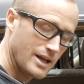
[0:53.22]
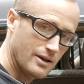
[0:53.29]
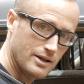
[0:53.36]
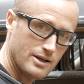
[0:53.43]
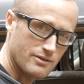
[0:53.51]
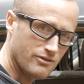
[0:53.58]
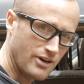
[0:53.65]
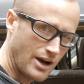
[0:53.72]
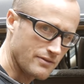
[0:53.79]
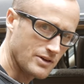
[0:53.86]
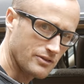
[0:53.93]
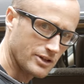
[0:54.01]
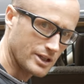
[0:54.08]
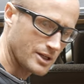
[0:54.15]
down into five
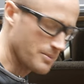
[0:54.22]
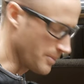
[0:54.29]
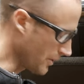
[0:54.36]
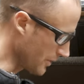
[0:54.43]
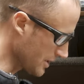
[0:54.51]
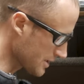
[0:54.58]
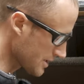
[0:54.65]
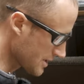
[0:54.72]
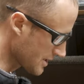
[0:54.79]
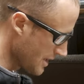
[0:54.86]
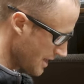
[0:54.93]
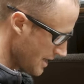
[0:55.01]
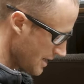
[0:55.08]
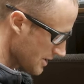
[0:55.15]
different components.
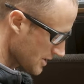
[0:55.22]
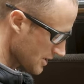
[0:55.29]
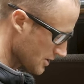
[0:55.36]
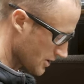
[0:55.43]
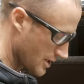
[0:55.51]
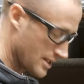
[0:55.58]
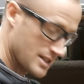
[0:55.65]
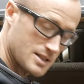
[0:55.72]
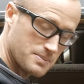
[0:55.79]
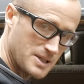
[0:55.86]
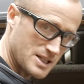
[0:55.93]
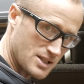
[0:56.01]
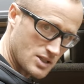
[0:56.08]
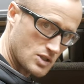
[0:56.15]
Essentially, this
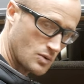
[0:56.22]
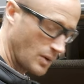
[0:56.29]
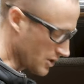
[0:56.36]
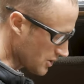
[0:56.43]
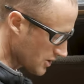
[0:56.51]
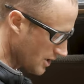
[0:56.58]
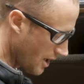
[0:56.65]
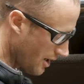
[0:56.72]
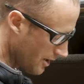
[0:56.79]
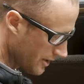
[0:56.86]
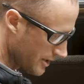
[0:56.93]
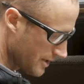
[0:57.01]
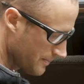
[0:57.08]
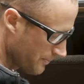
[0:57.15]
piece of square
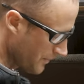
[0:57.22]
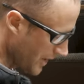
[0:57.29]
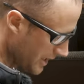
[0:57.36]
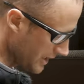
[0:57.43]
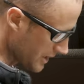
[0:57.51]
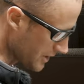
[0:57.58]
stock and